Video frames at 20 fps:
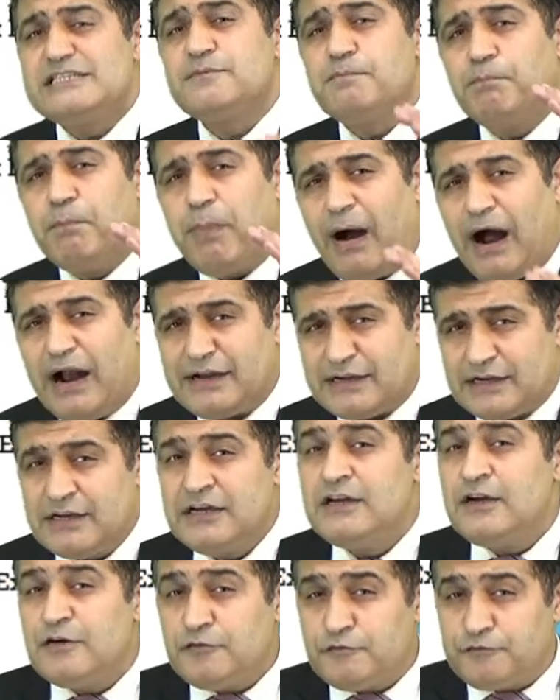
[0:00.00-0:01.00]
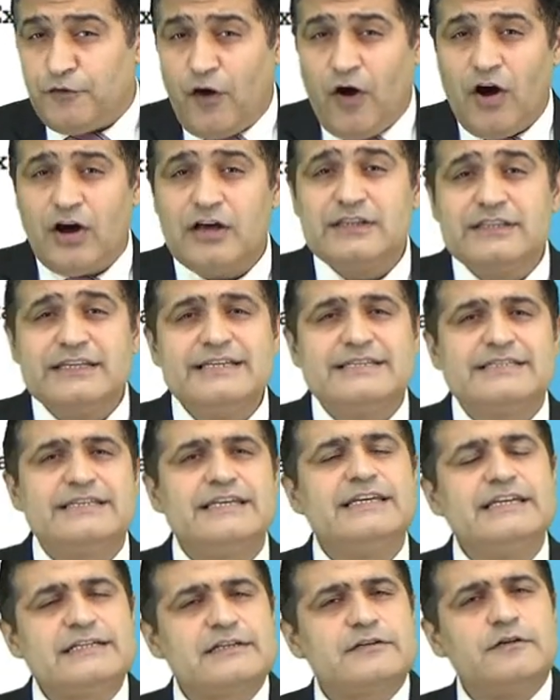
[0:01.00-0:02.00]
But for the
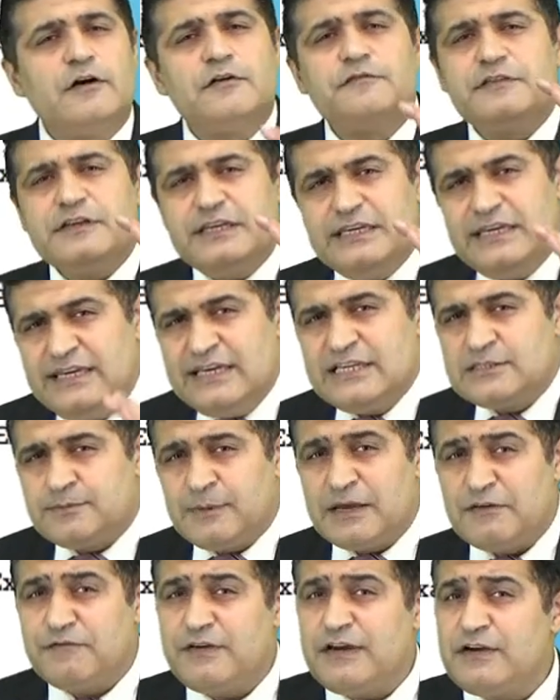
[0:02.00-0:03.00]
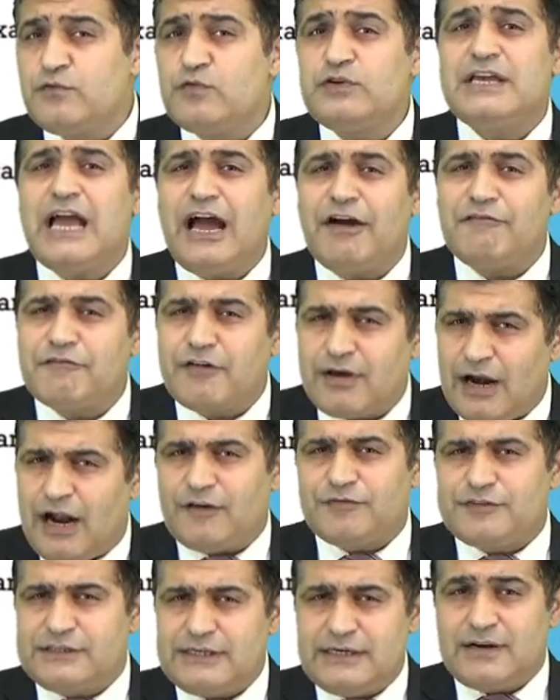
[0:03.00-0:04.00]
sake of ease, my friend, we have
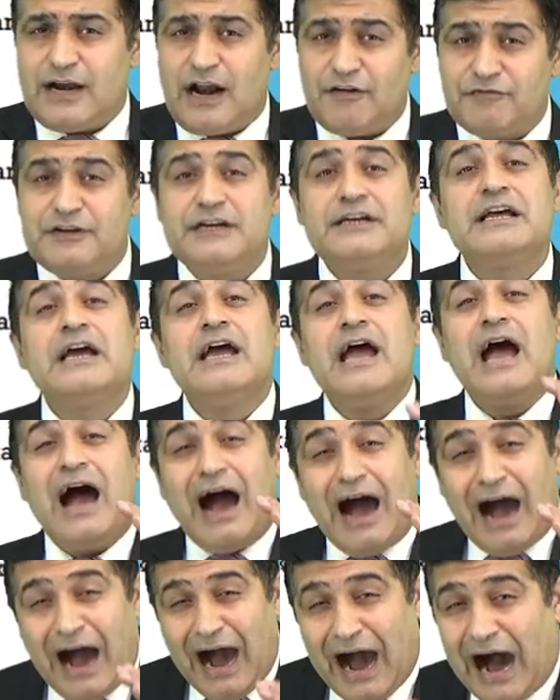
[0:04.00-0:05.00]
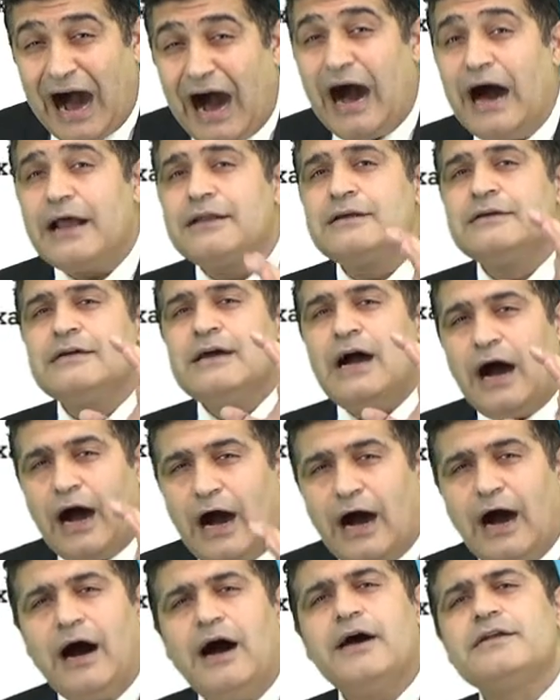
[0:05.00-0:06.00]
crafted and drafted our
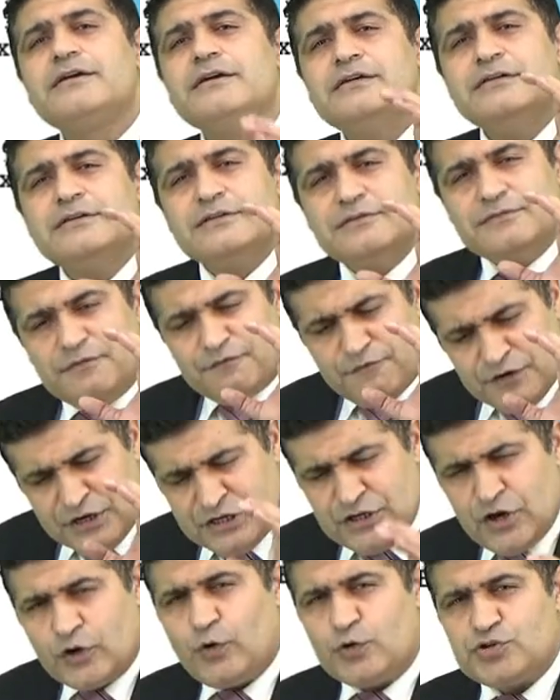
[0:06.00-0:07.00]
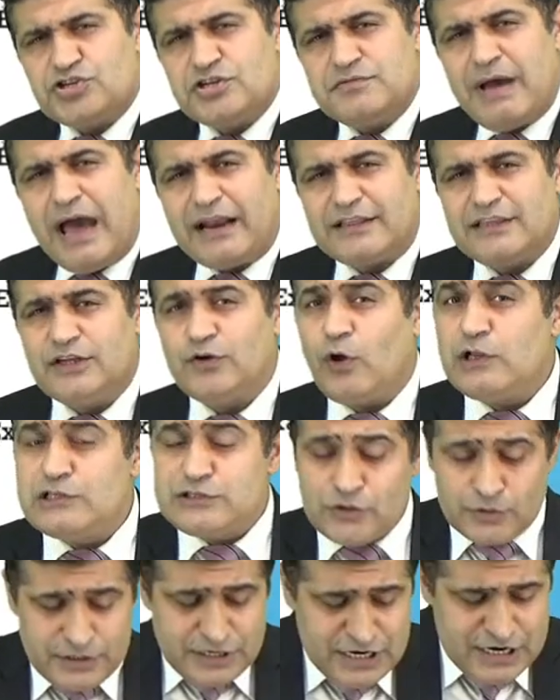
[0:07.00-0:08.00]
video question marathon
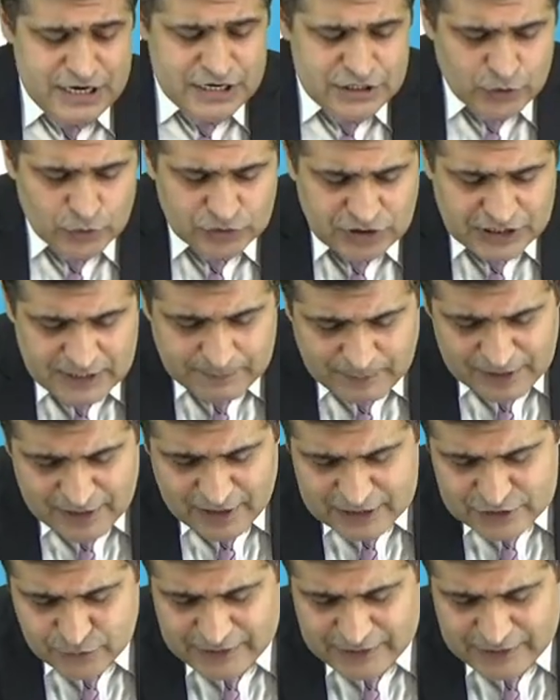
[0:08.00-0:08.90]
also into three pillars.